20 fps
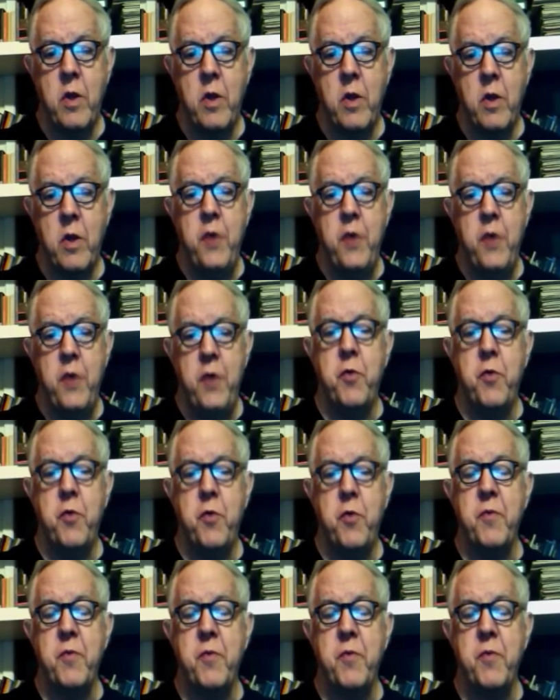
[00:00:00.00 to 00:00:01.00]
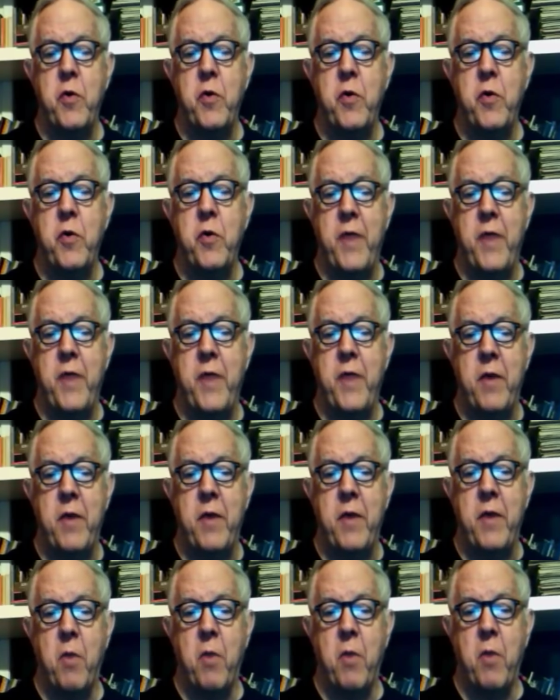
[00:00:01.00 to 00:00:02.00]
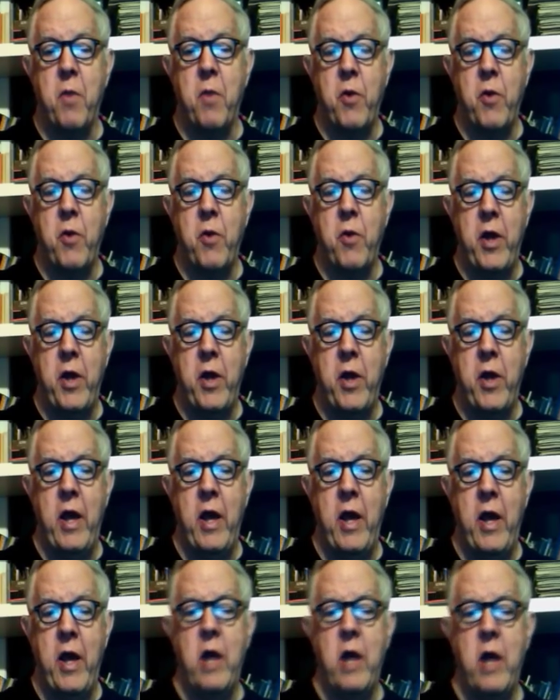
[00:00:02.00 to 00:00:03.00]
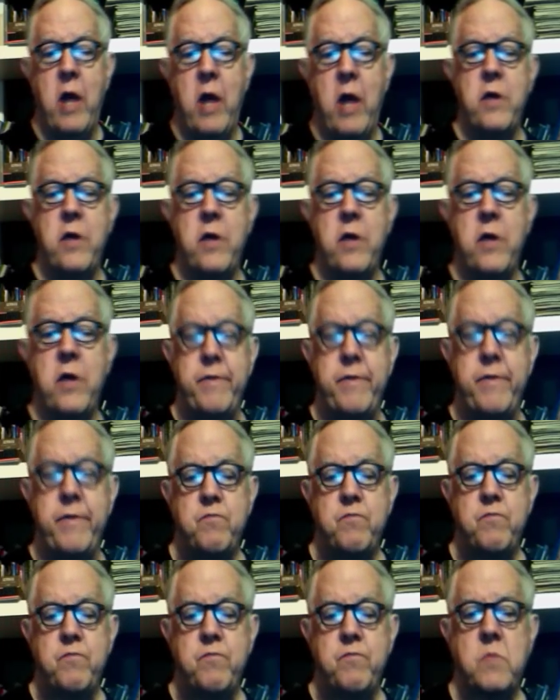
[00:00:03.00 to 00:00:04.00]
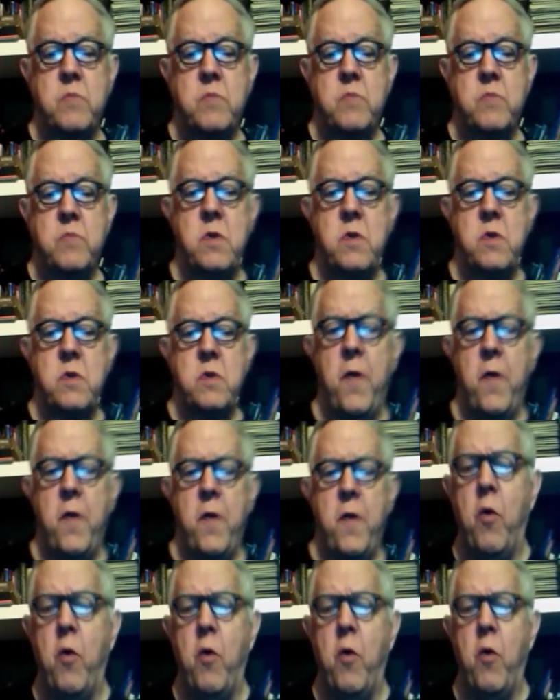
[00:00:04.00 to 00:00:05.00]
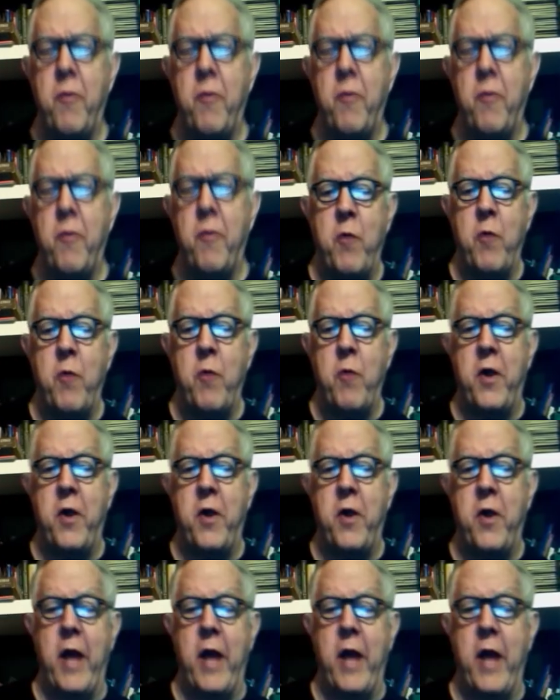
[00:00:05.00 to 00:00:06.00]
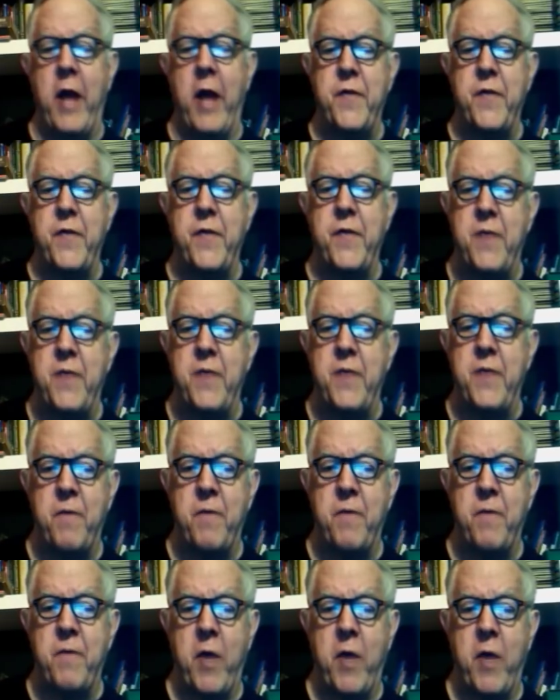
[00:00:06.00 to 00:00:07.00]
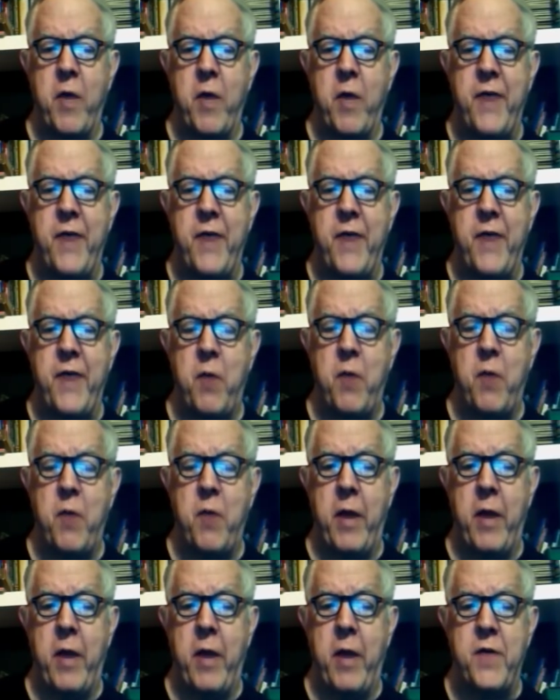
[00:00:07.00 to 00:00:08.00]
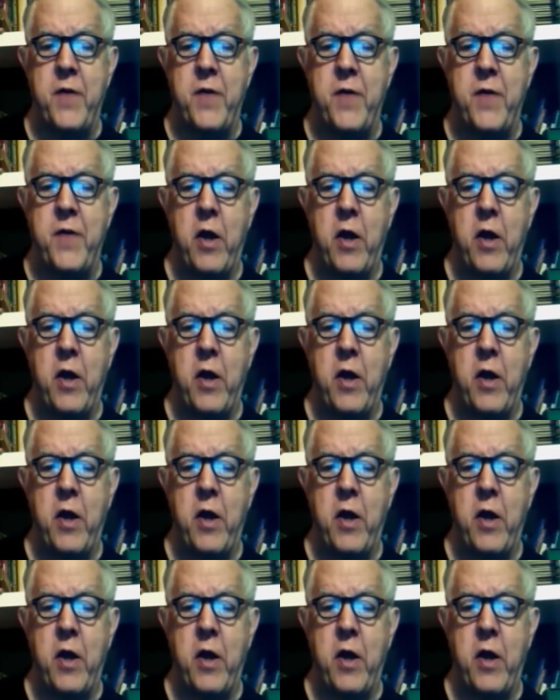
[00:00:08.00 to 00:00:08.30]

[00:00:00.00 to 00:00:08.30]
Jupiter's moons and Mercury. And the normal thing within our galaxy is for gas giant planets like